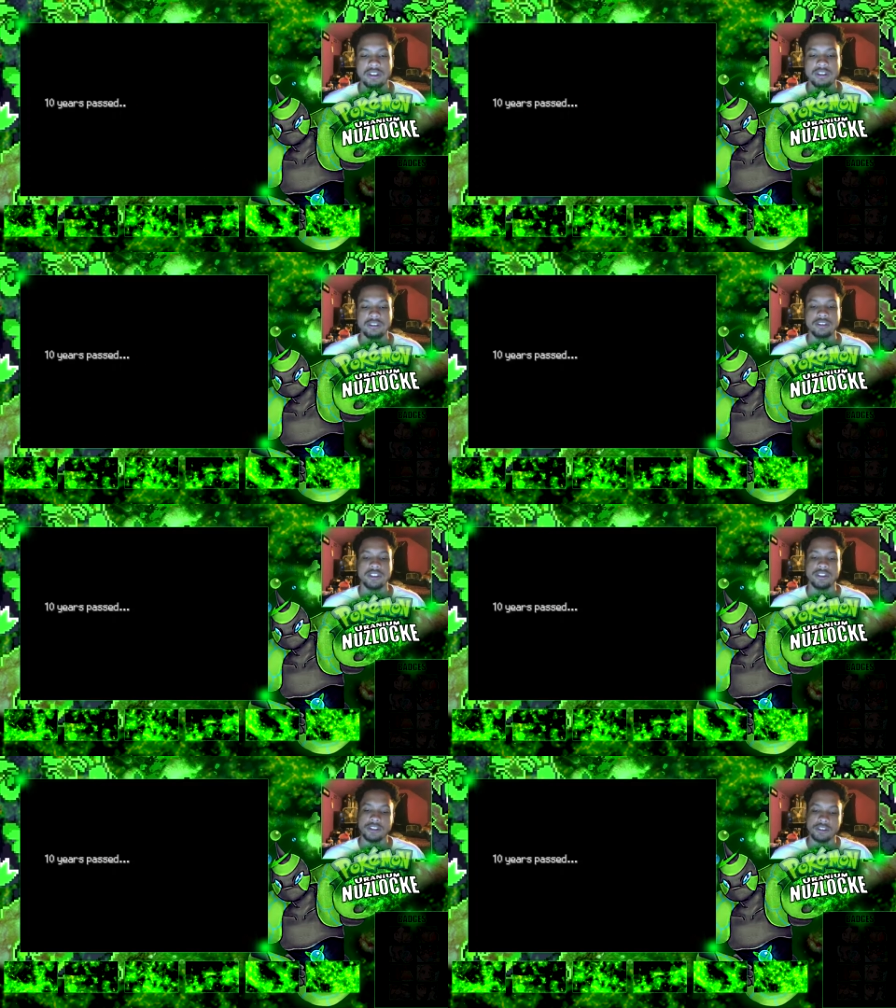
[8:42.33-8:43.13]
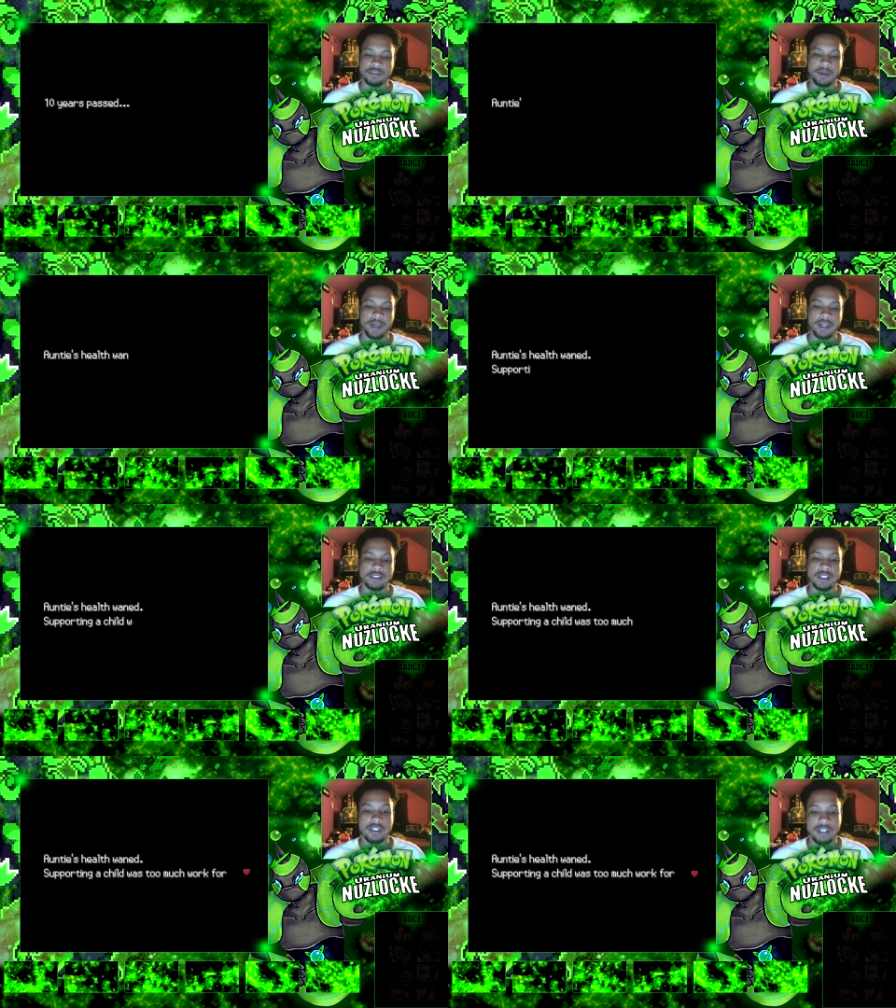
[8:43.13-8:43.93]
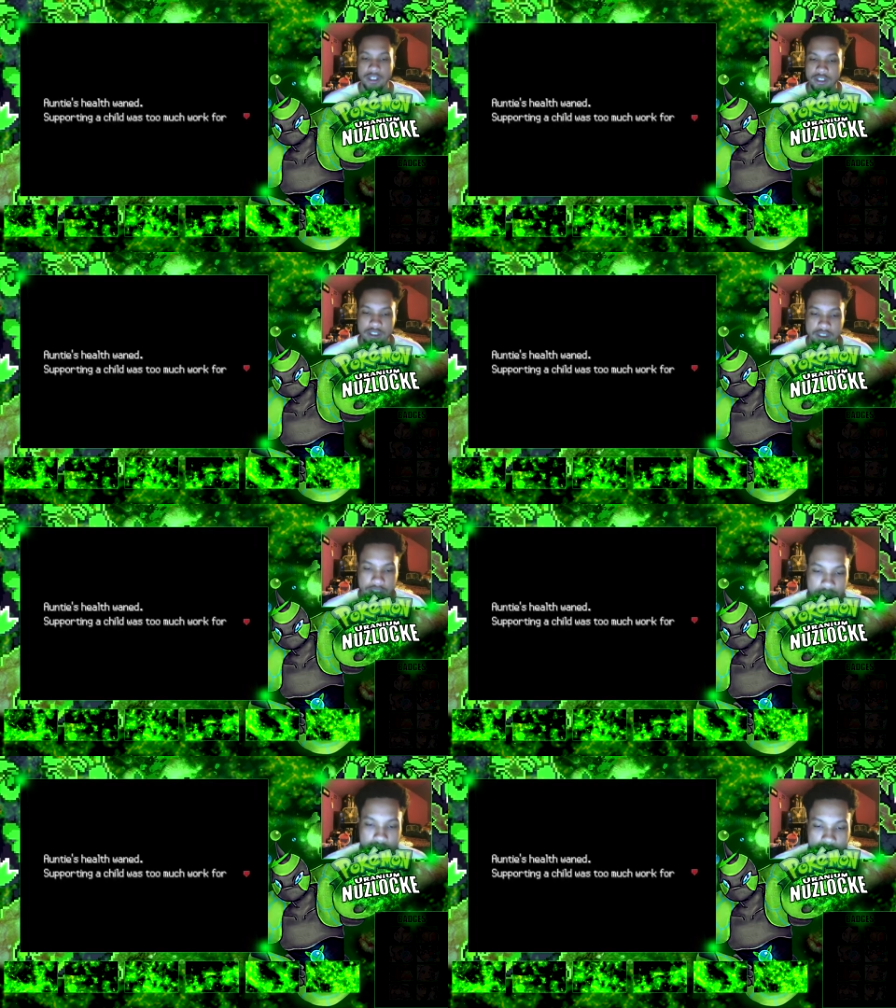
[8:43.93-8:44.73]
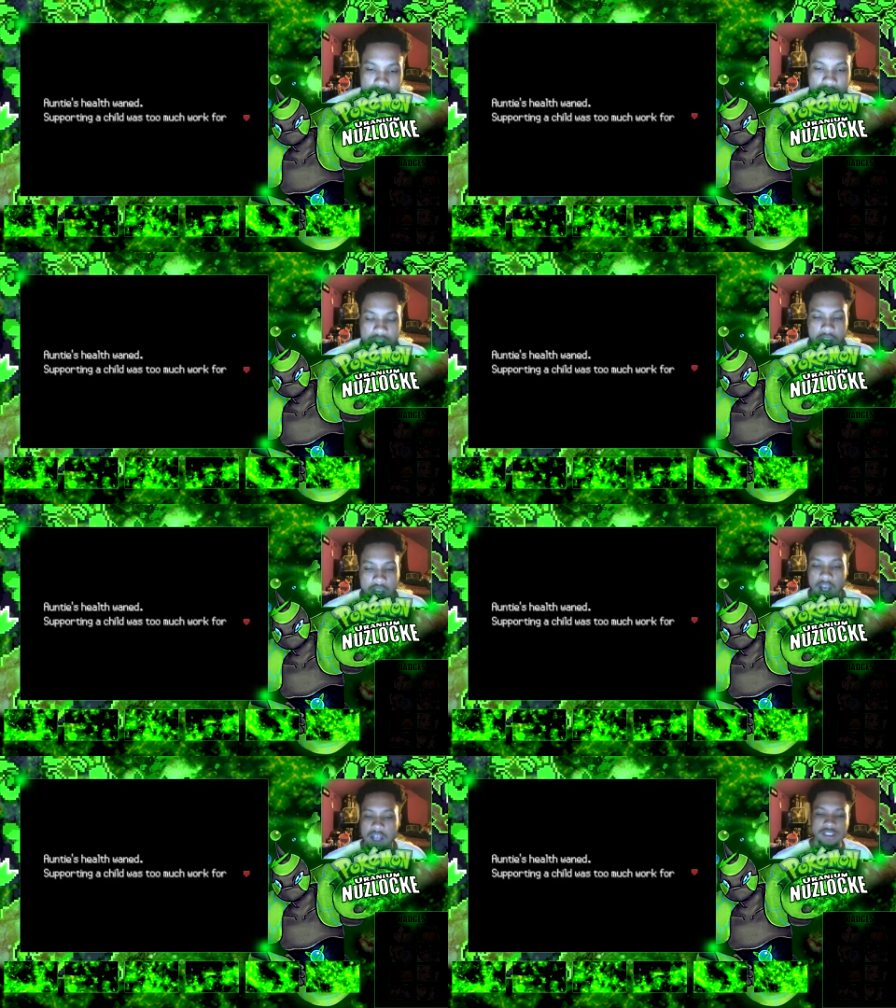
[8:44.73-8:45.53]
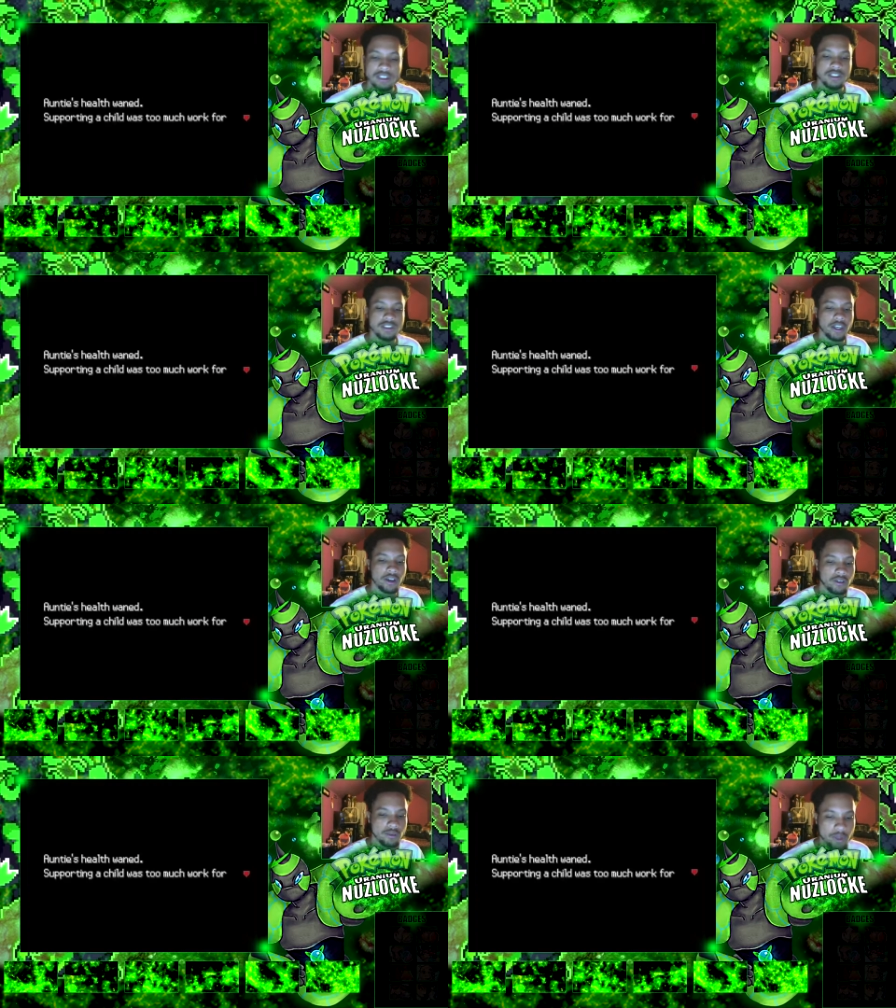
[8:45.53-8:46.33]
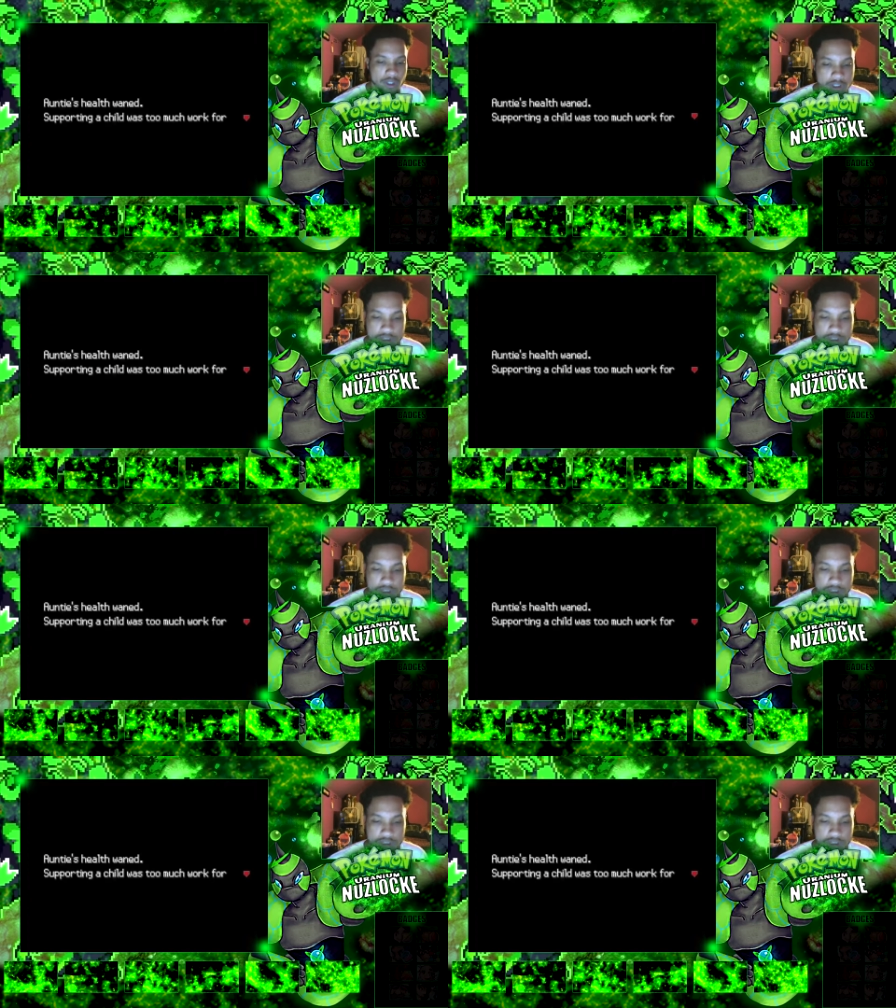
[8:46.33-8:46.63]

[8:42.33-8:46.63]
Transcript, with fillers: Ten years passed yet again. Auntie's health waned.